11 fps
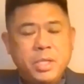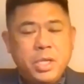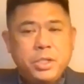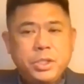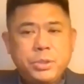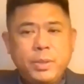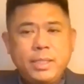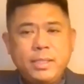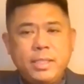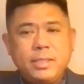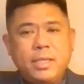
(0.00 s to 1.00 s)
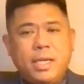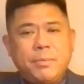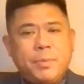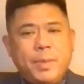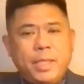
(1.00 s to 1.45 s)
Usually, these
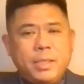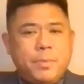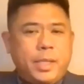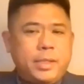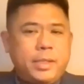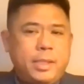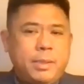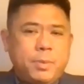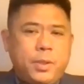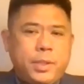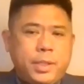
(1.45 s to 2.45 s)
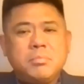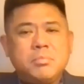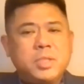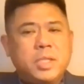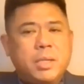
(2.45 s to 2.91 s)
are provided by the employer.
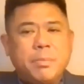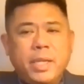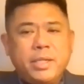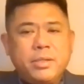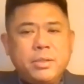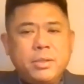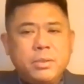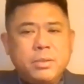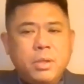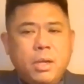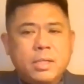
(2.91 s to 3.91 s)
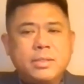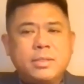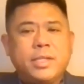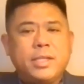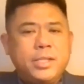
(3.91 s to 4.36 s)
There are many laws
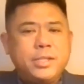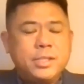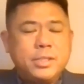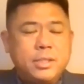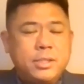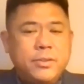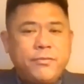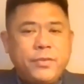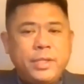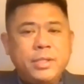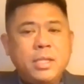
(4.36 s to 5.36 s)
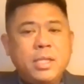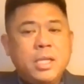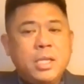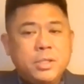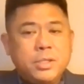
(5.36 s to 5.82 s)
and regulations that govern
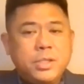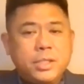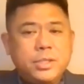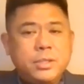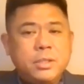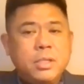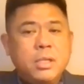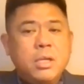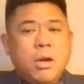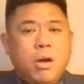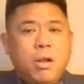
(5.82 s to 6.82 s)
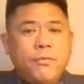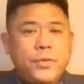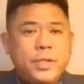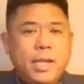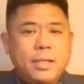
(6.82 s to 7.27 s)
construction, all
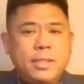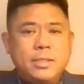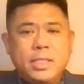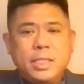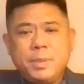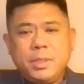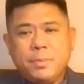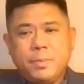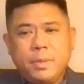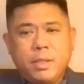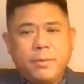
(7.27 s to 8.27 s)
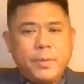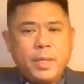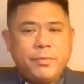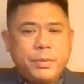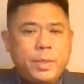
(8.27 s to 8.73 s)
for the health and safety of
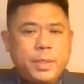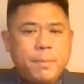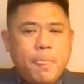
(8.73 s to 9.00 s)
everyone.